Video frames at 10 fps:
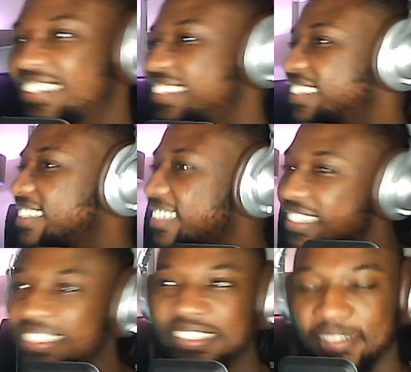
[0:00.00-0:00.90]
can
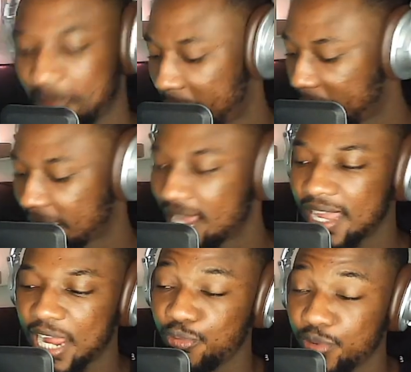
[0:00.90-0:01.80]
leave town right.
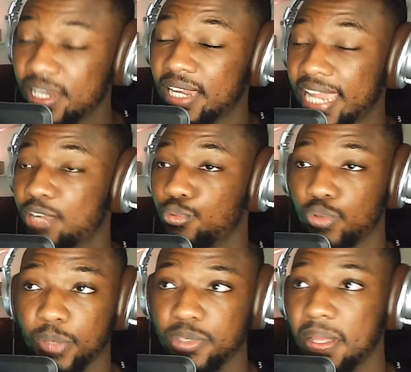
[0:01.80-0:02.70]
I really like
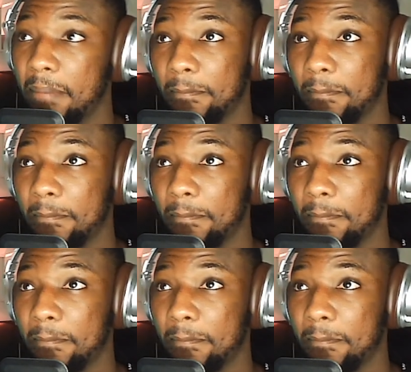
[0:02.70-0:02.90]
Rob's.